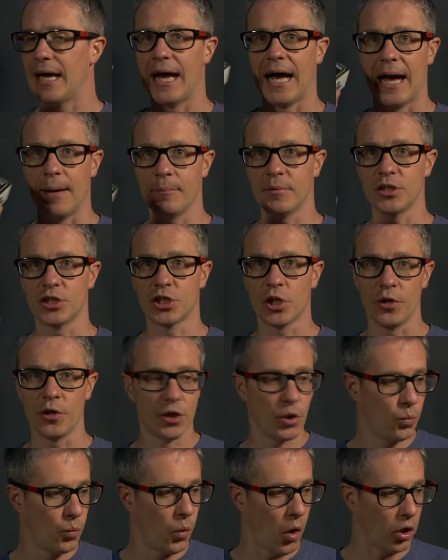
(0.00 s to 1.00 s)
I'm going to show you
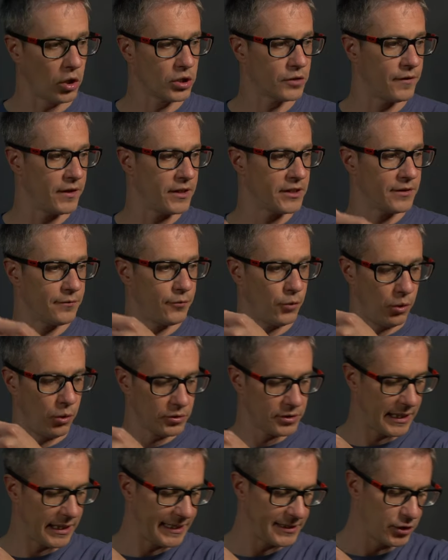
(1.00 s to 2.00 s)
the watch first of all.
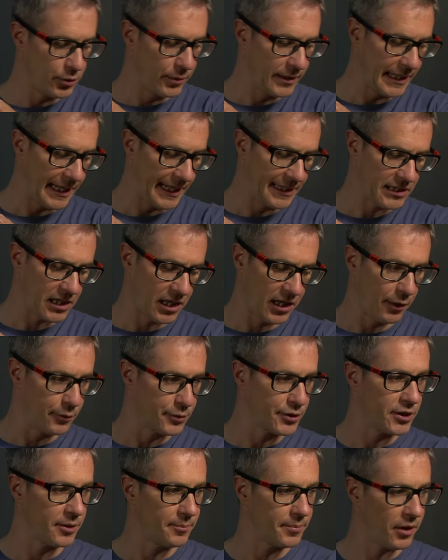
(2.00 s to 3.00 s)
So let's do a nice
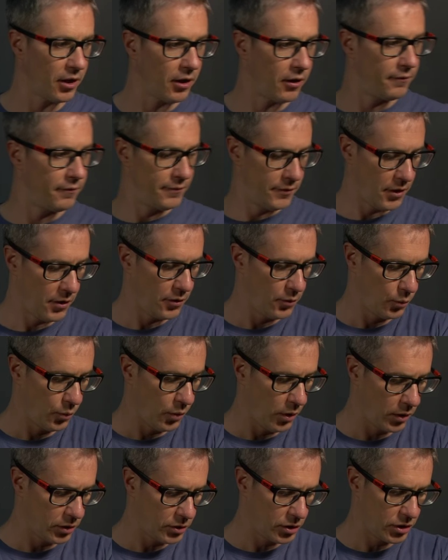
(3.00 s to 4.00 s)
close-up of the
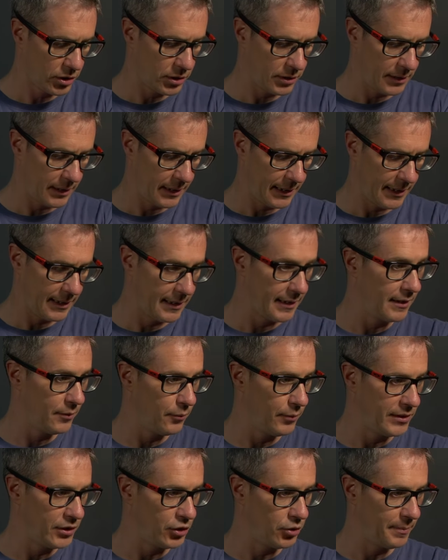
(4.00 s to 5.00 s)
watch.
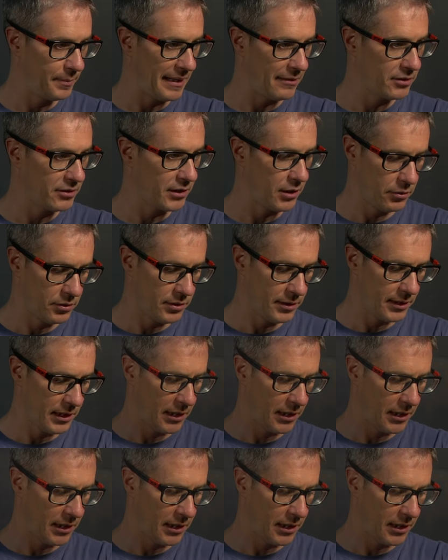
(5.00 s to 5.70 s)
We should be able to go to the